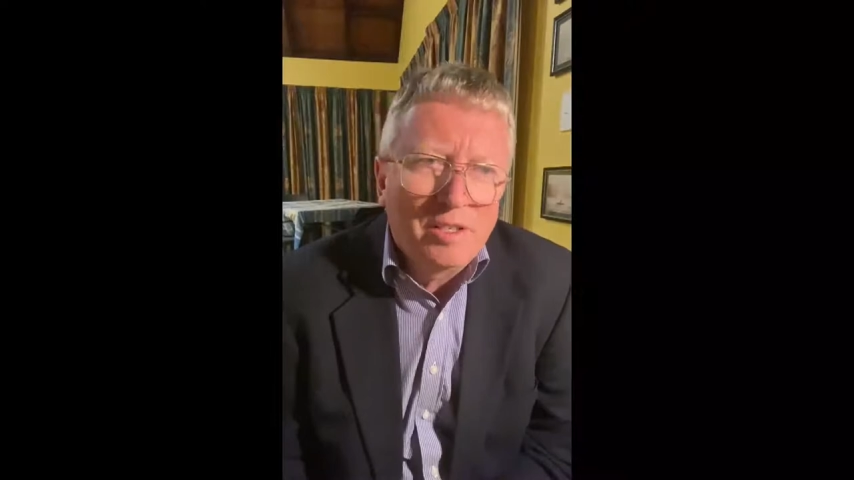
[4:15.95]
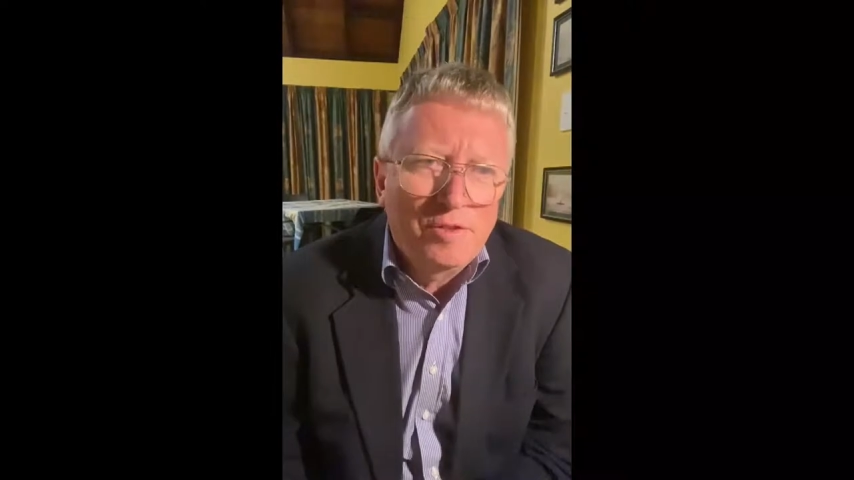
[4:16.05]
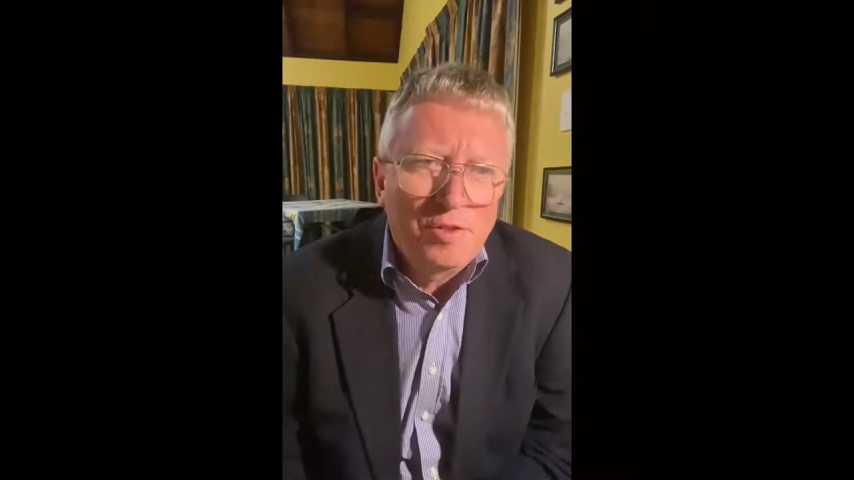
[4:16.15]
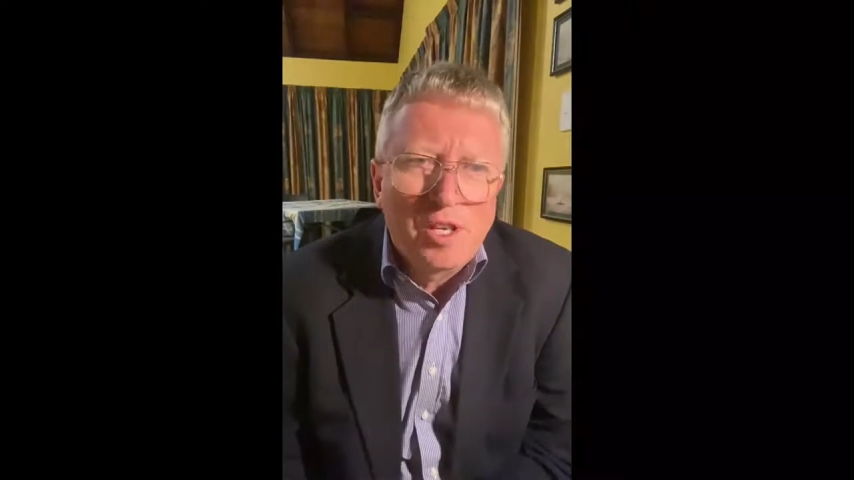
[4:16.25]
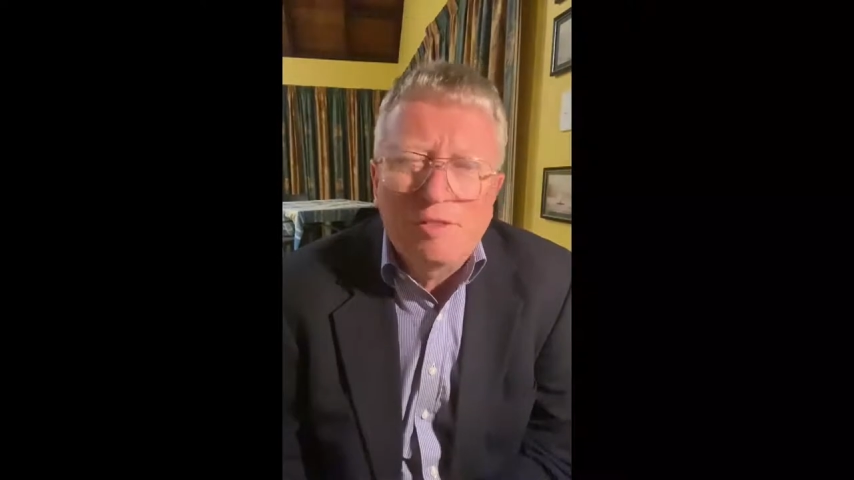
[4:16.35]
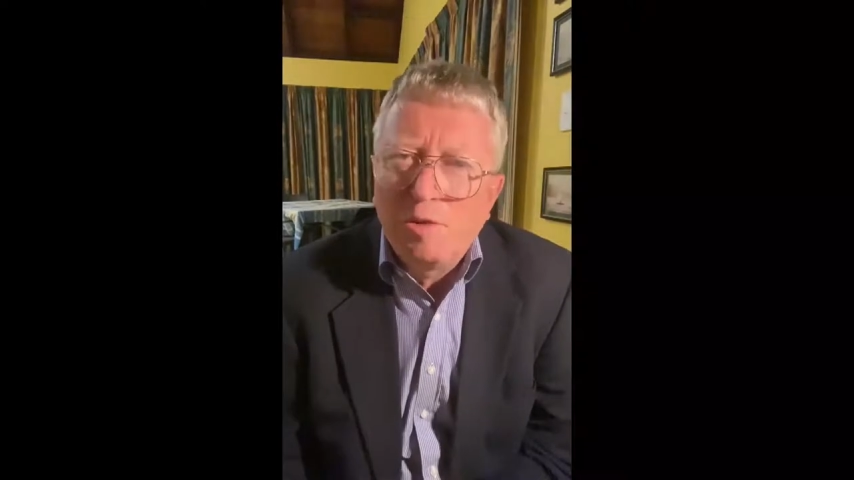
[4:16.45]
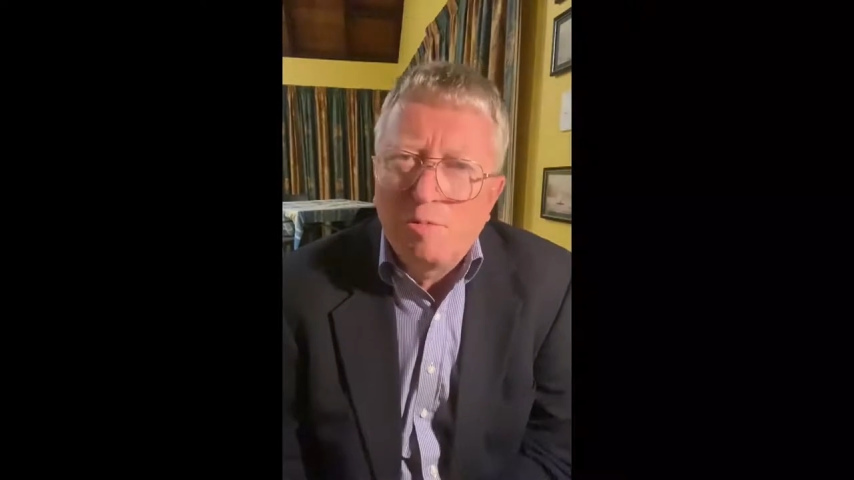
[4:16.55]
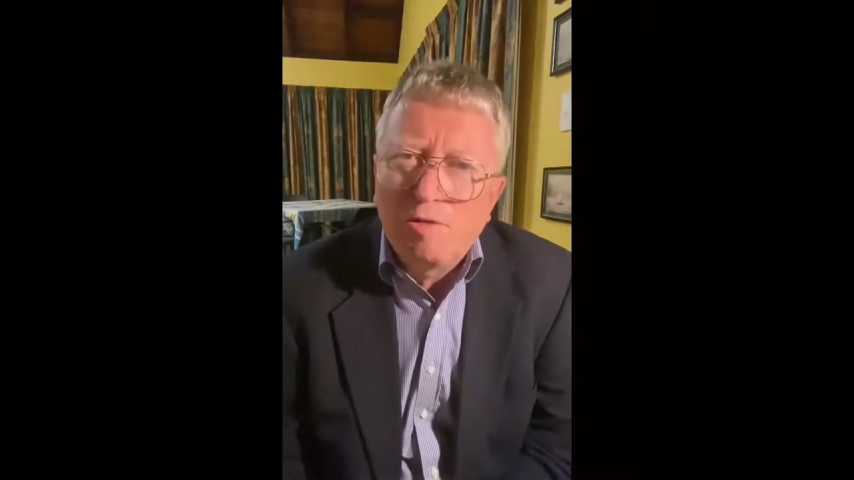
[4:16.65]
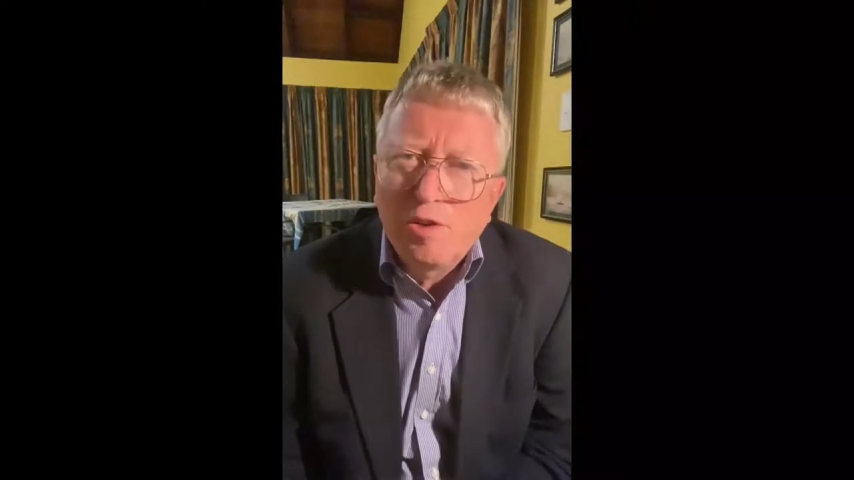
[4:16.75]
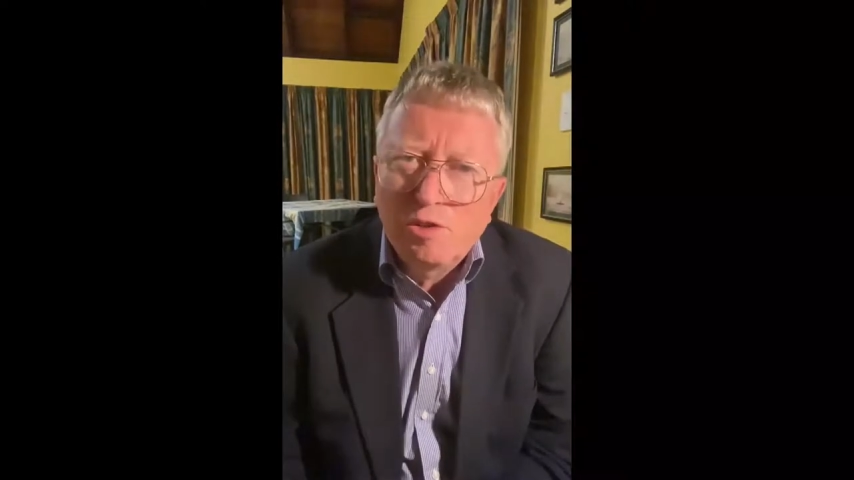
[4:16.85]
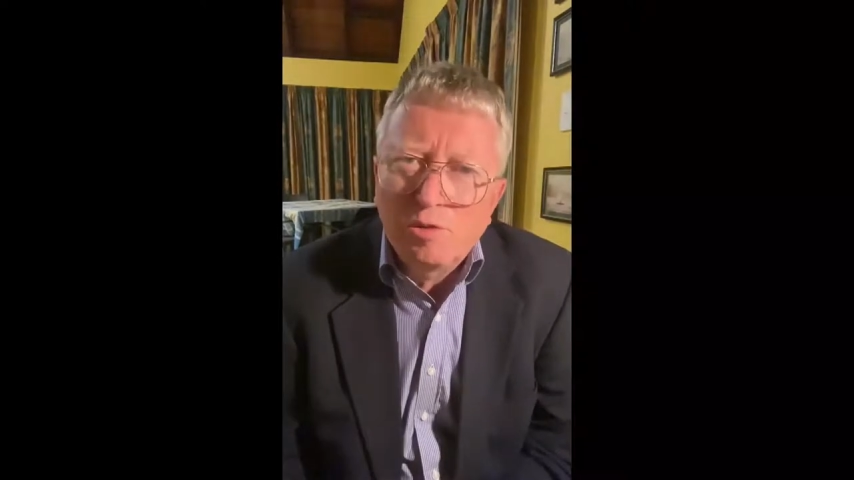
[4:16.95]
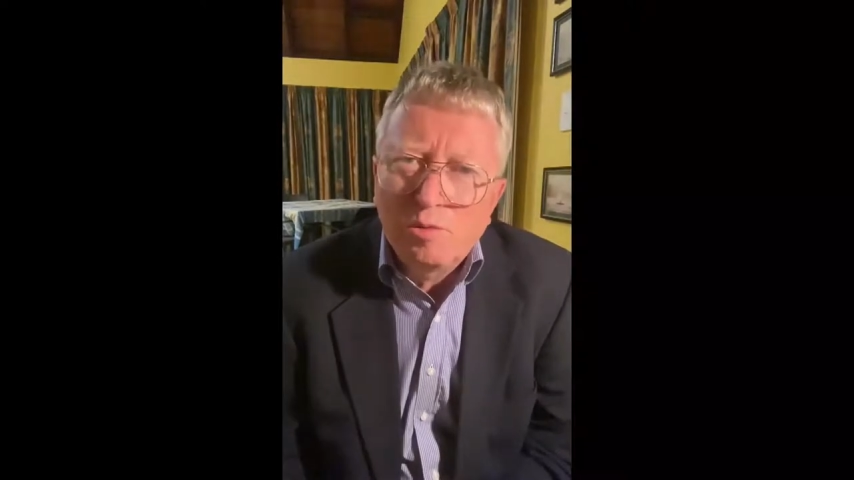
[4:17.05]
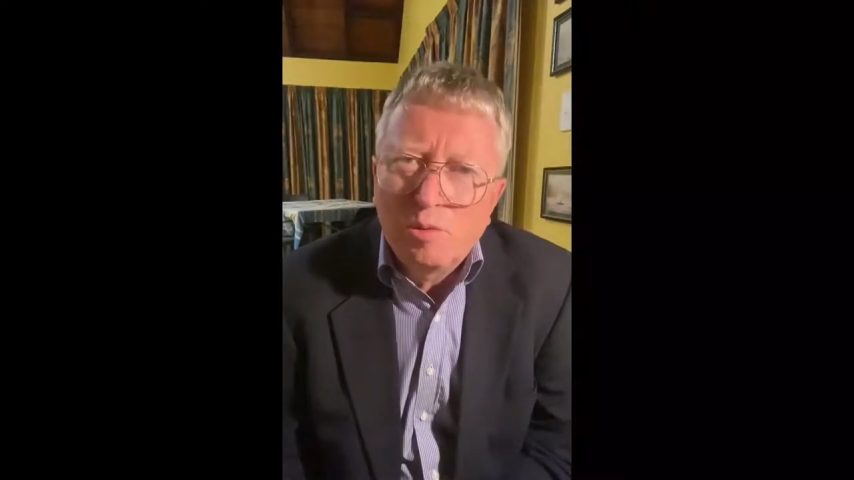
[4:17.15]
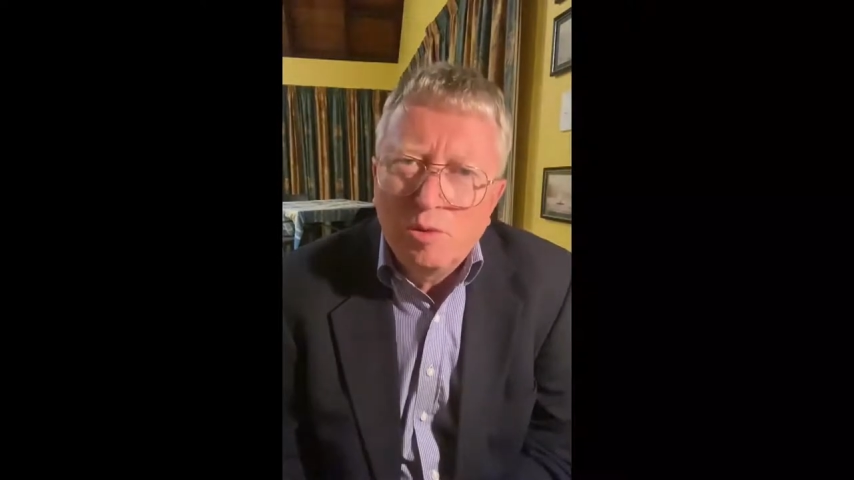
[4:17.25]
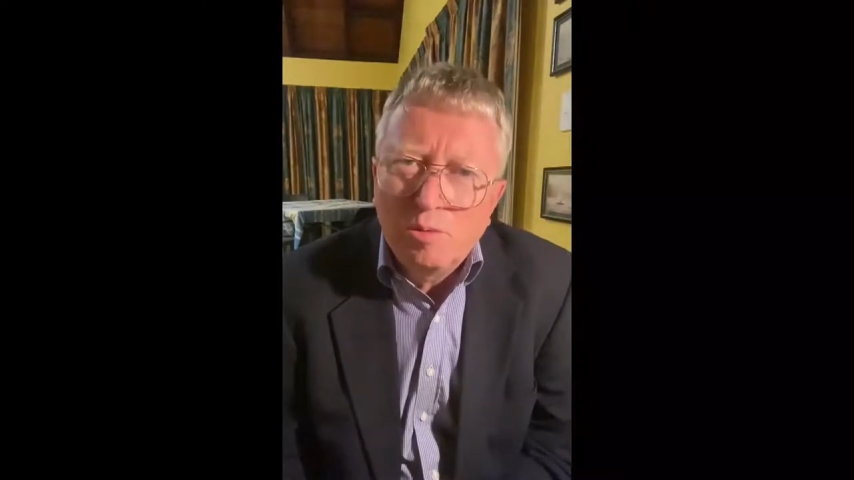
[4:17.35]
food safety professionals
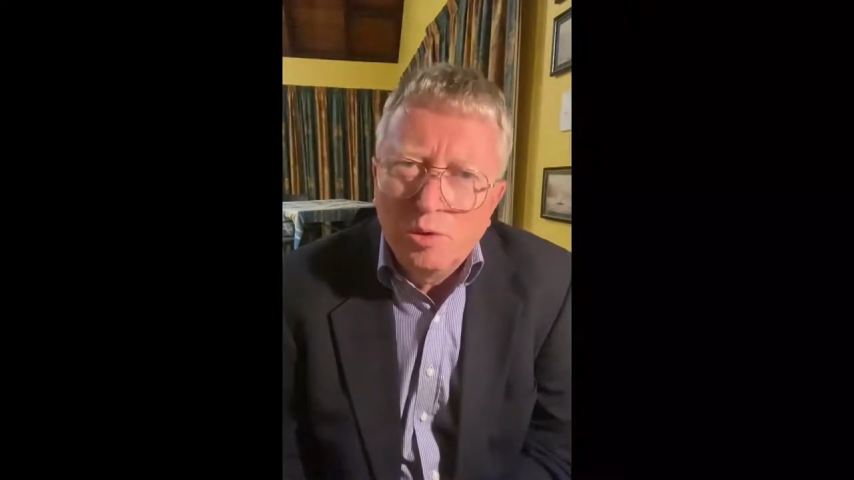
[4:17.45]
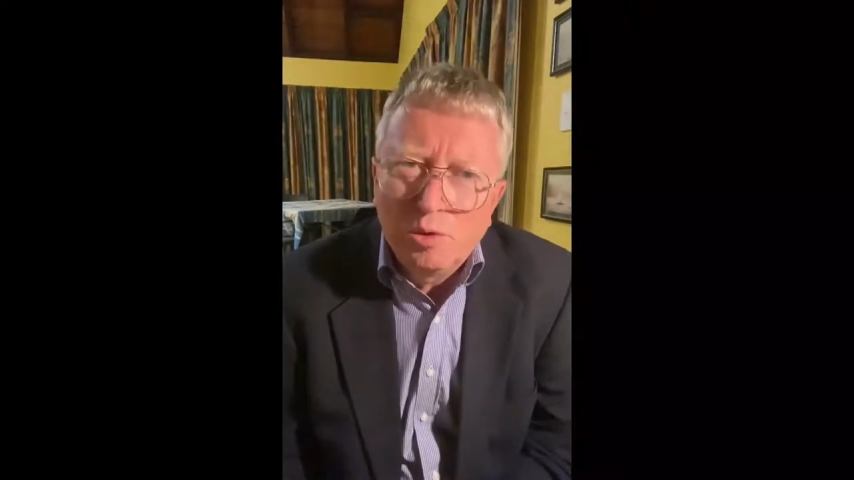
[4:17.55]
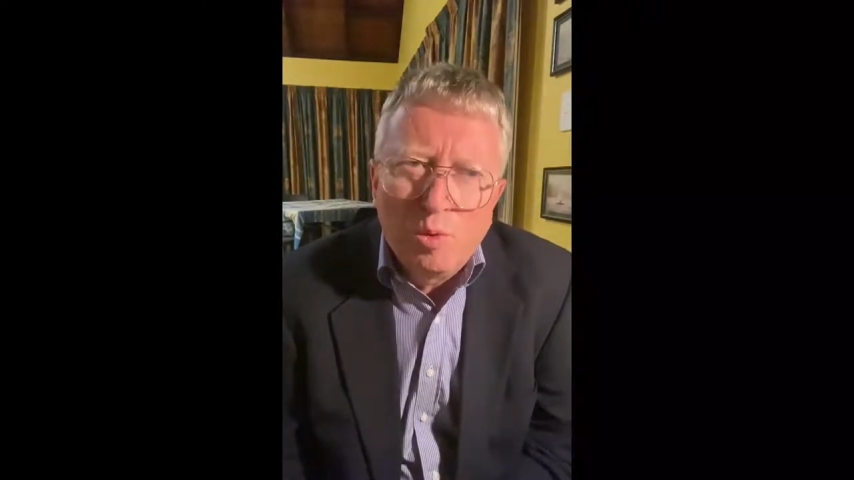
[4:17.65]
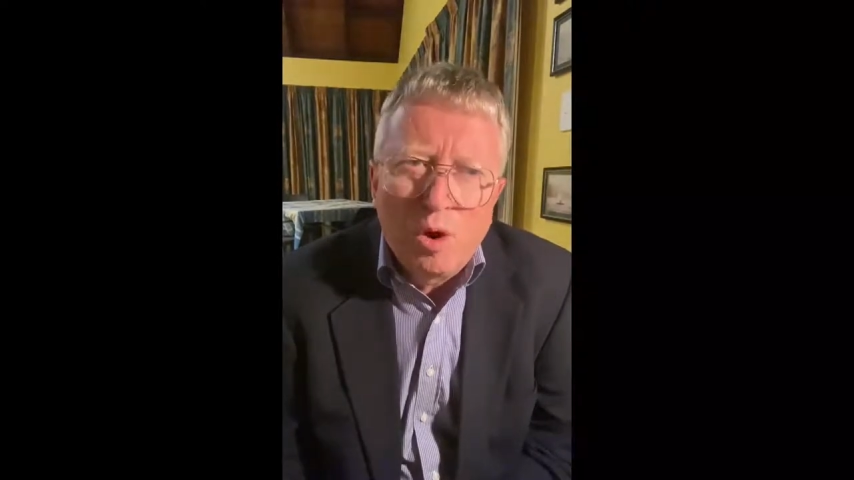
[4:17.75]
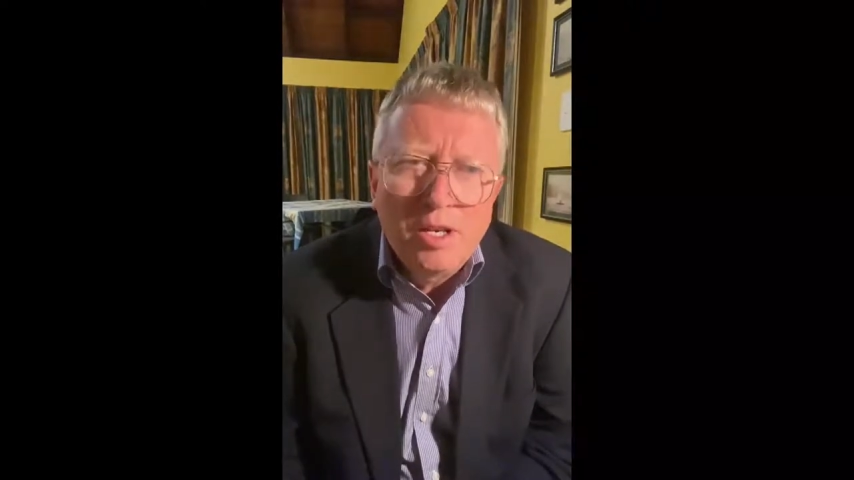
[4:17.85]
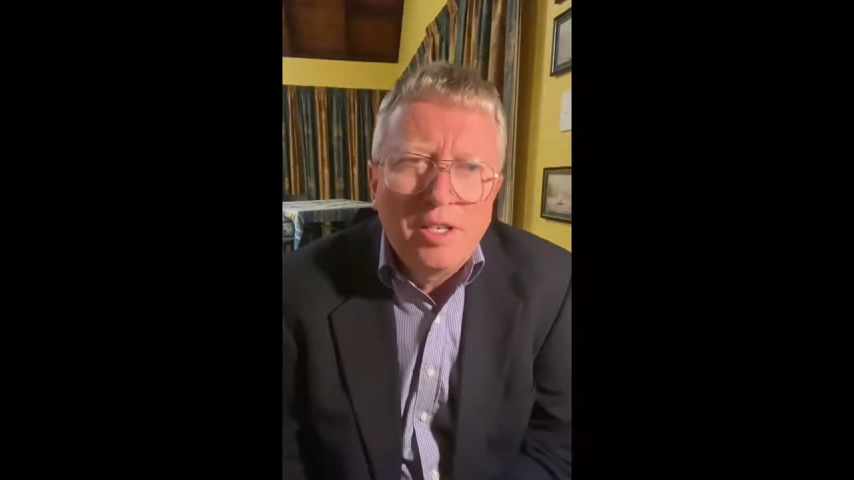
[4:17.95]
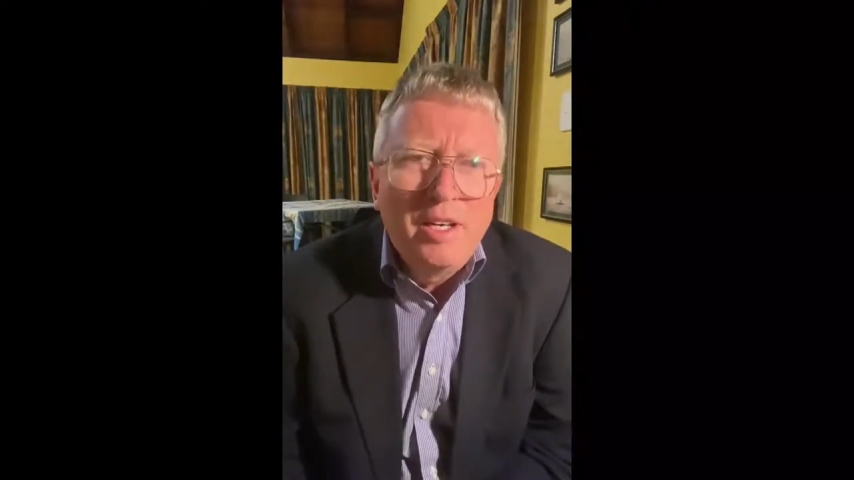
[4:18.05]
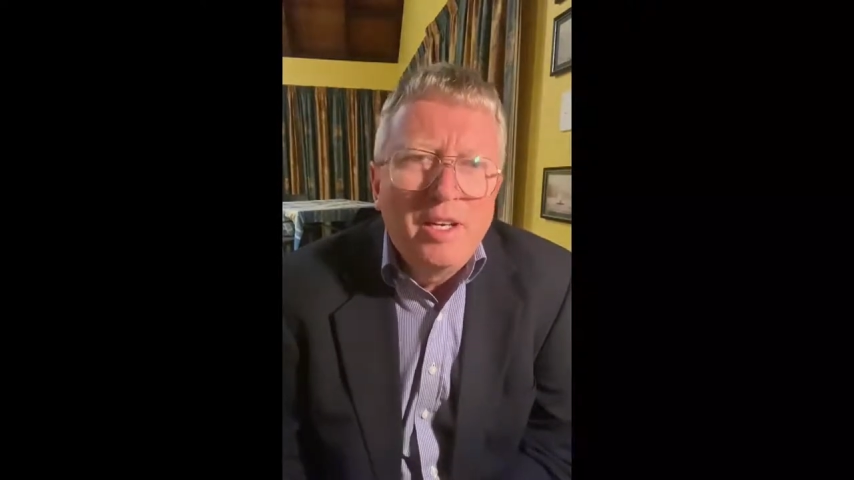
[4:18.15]
worldwide